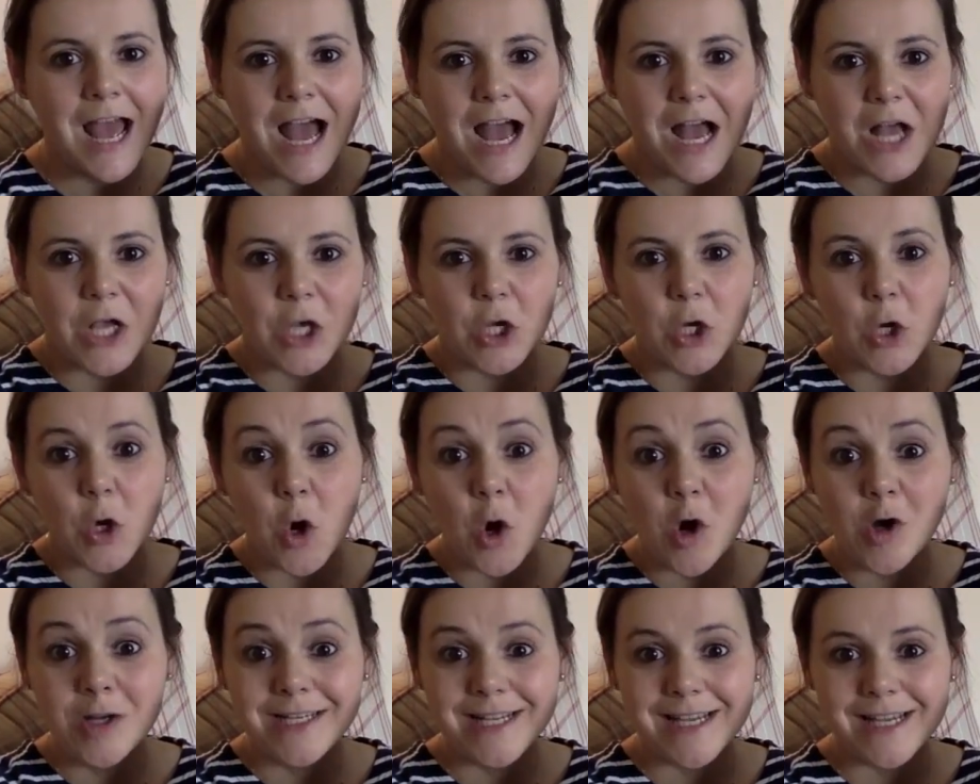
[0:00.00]
and
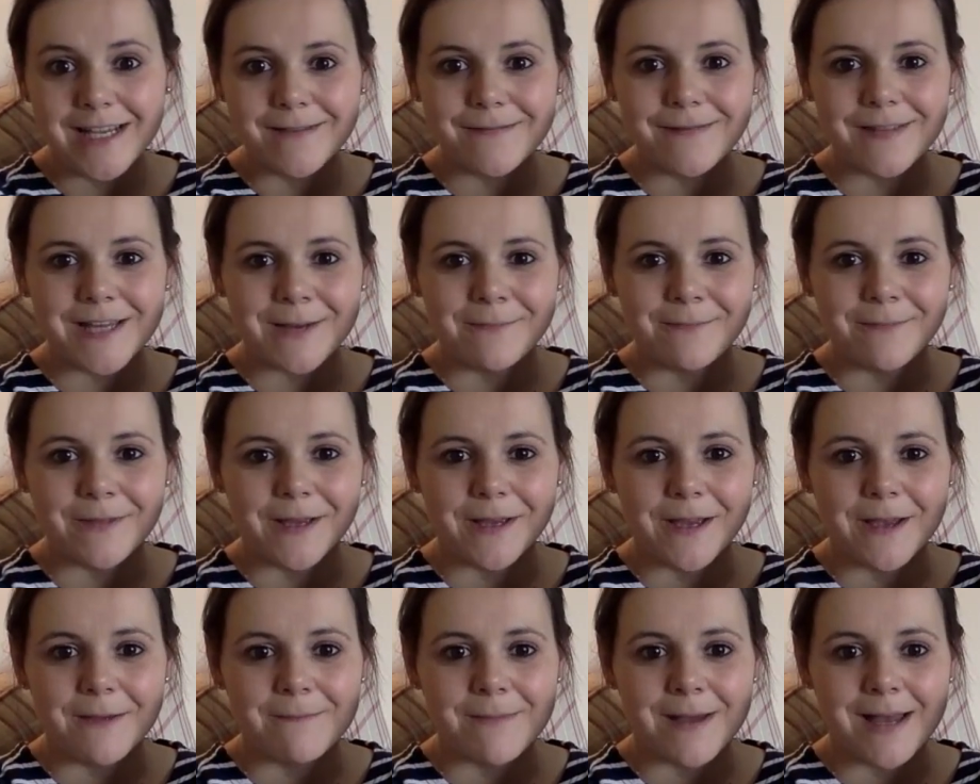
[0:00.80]
God gave them the
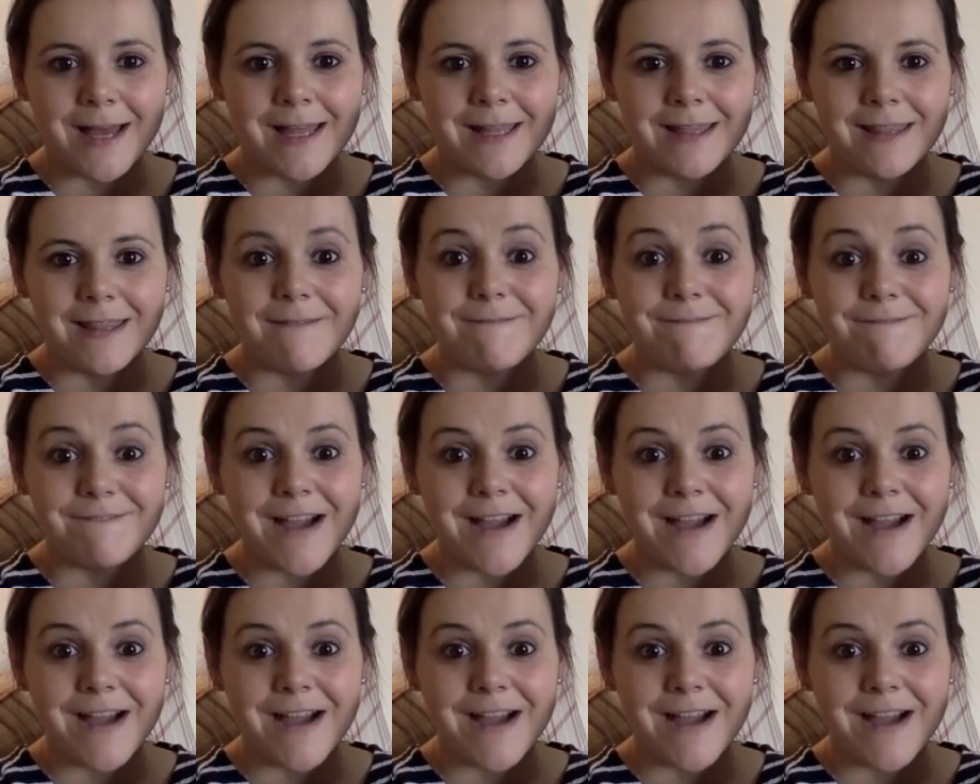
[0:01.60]
command that